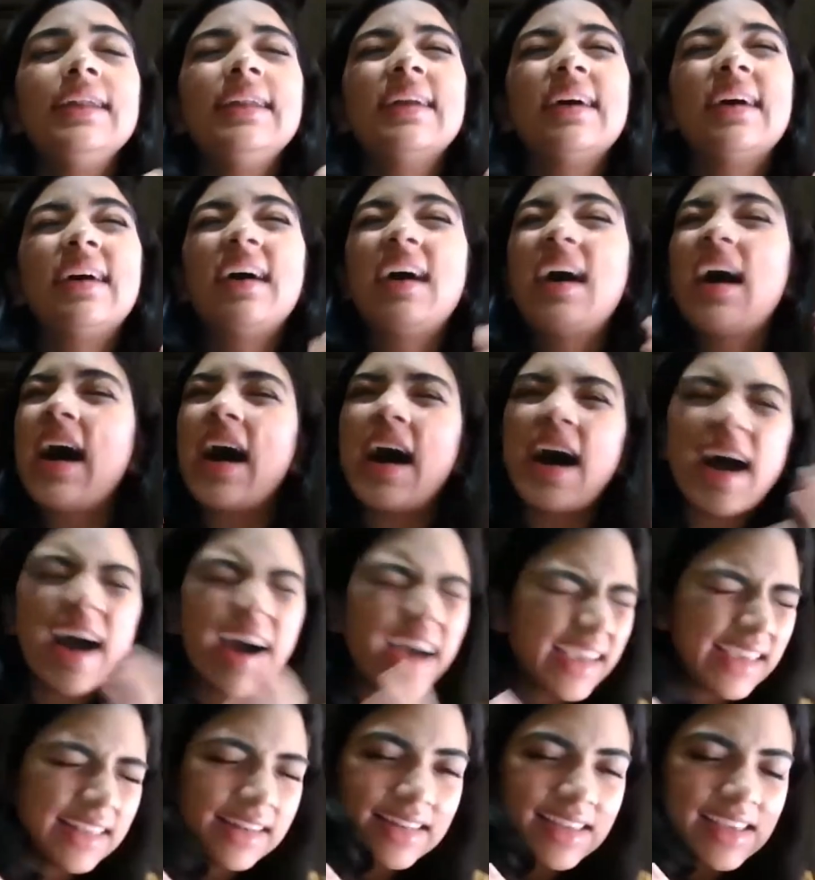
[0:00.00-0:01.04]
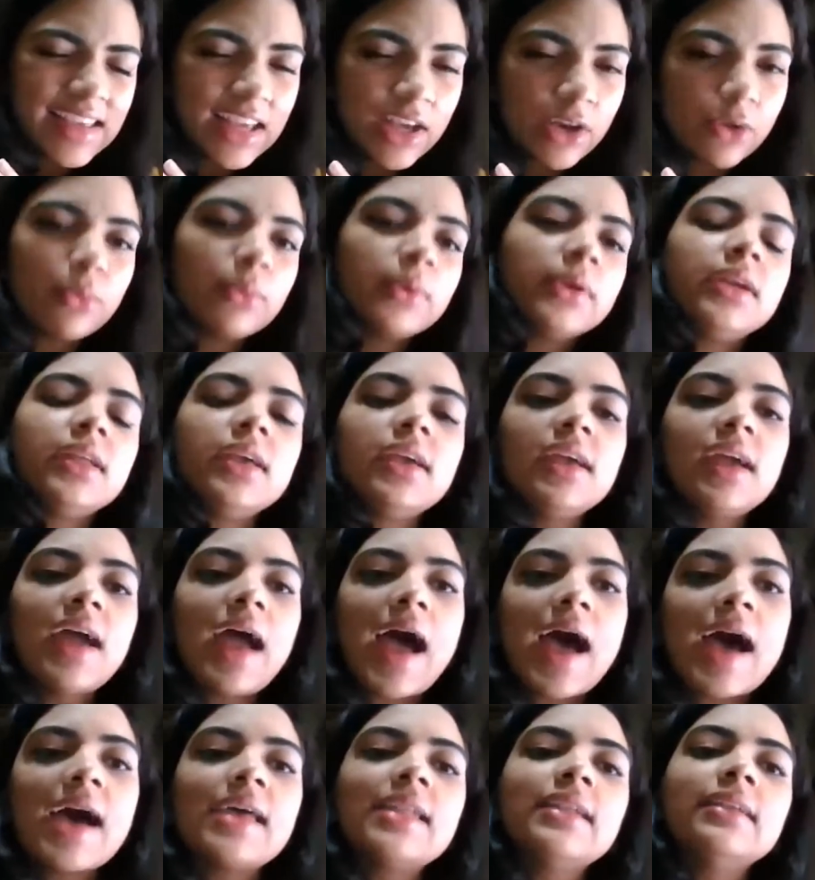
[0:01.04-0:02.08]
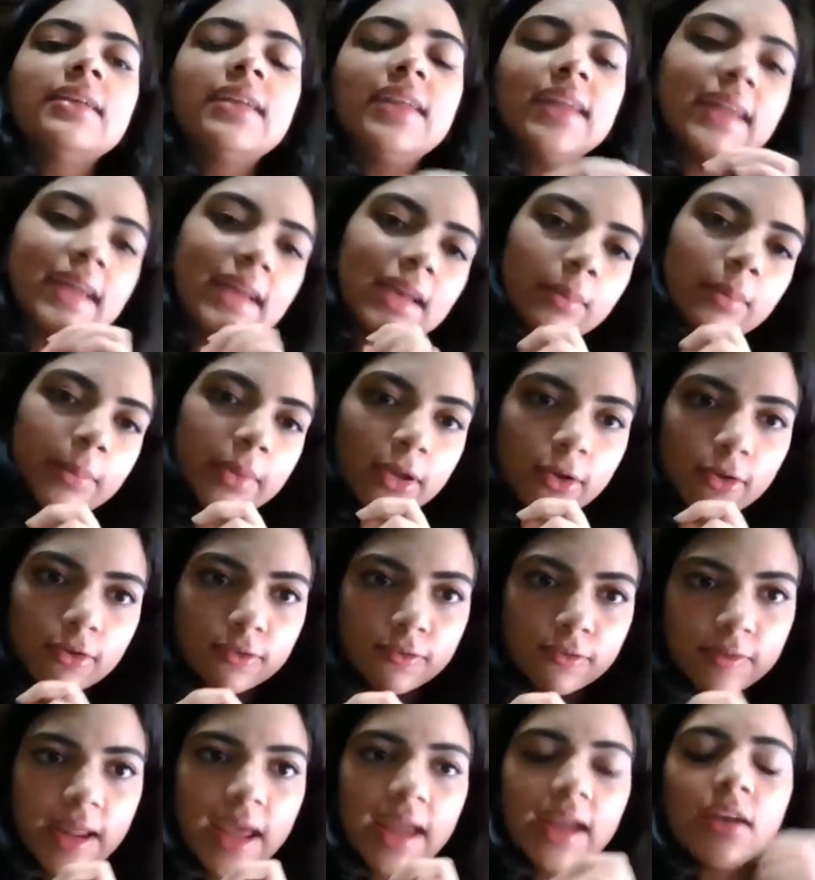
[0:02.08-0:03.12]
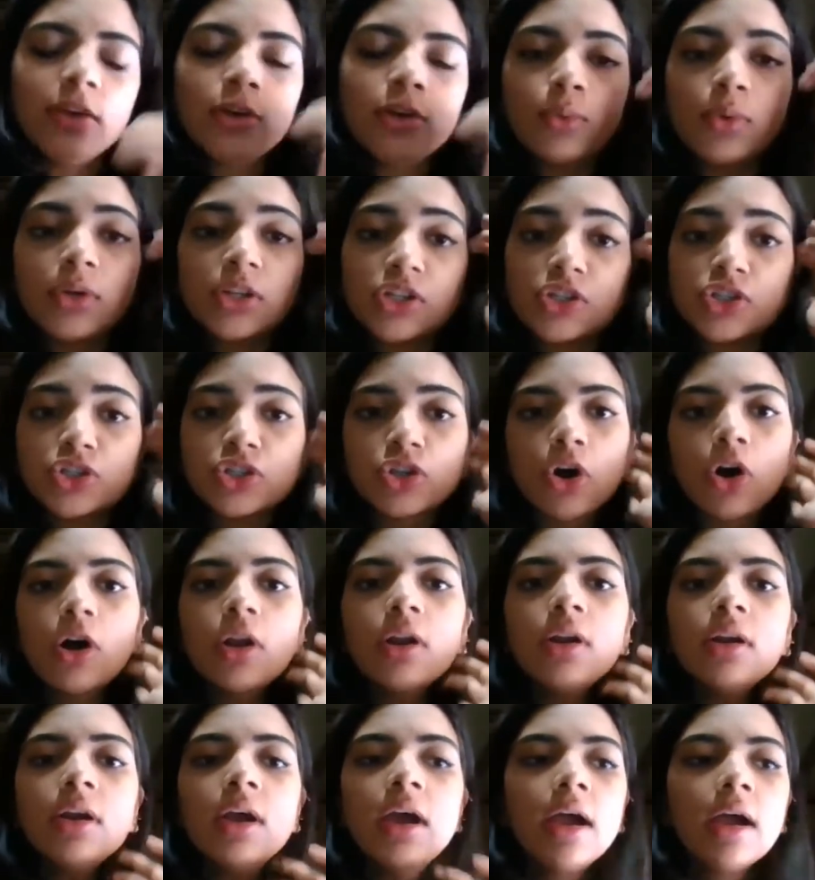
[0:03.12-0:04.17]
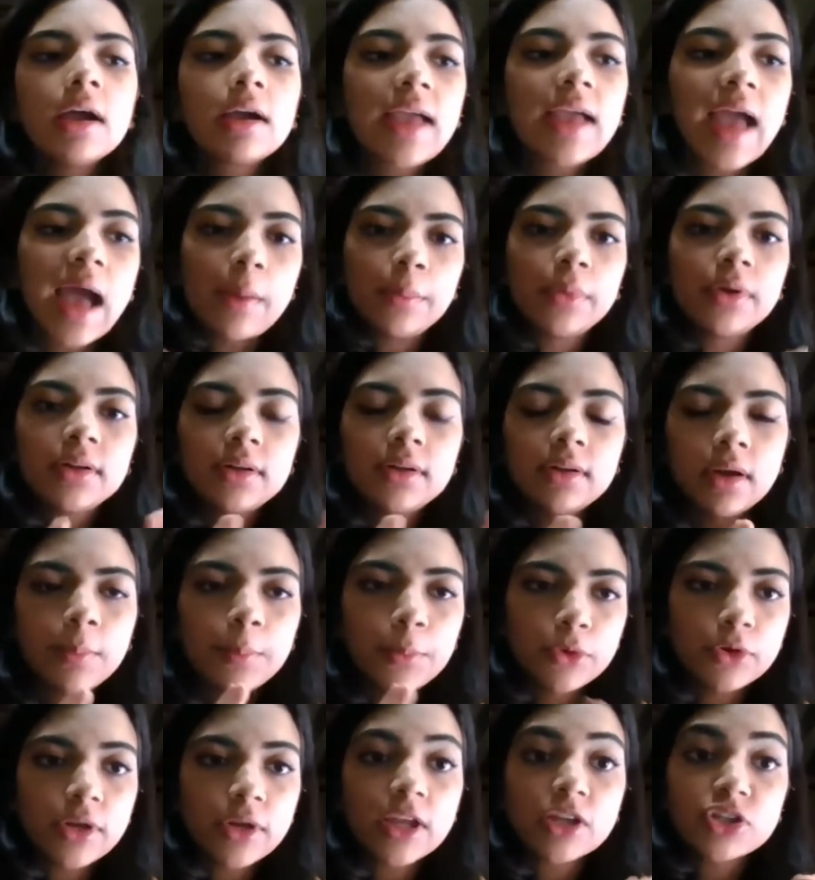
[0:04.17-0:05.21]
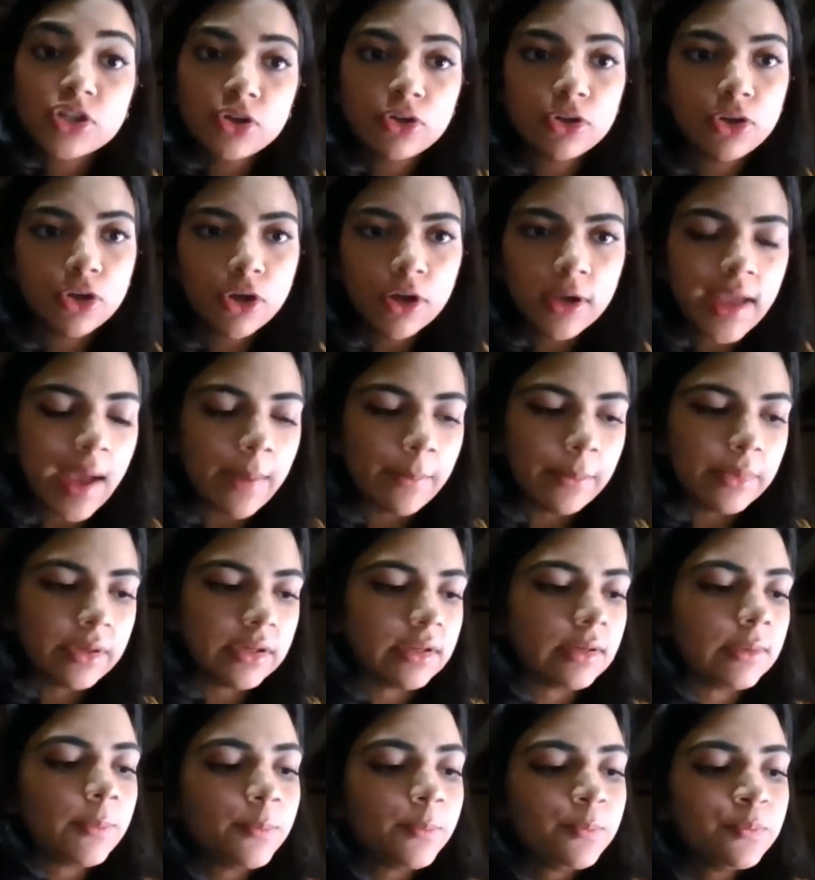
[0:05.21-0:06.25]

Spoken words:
highly equity and a little bit of debt to ensure capital protection to your capital.